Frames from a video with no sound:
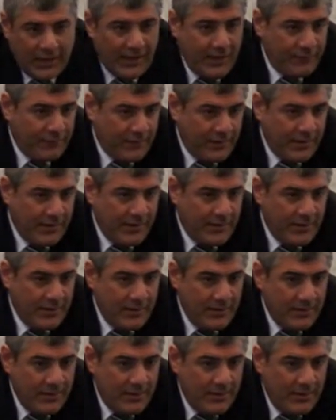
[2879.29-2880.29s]
I have a,
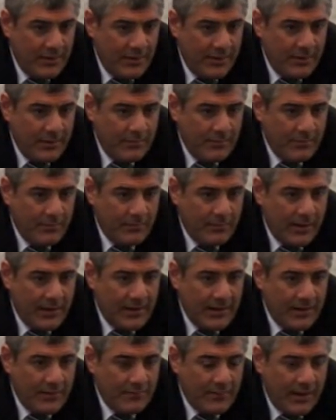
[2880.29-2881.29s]
a
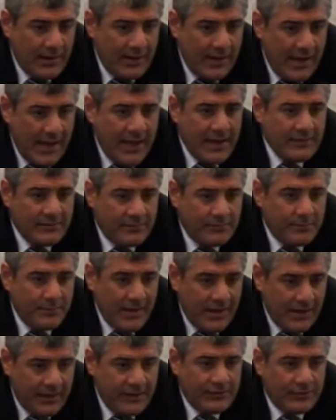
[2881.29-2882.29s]
my, my aunt
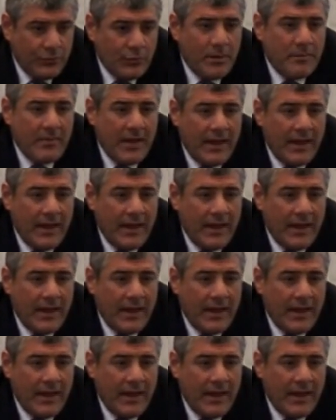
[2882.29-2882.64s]
married to a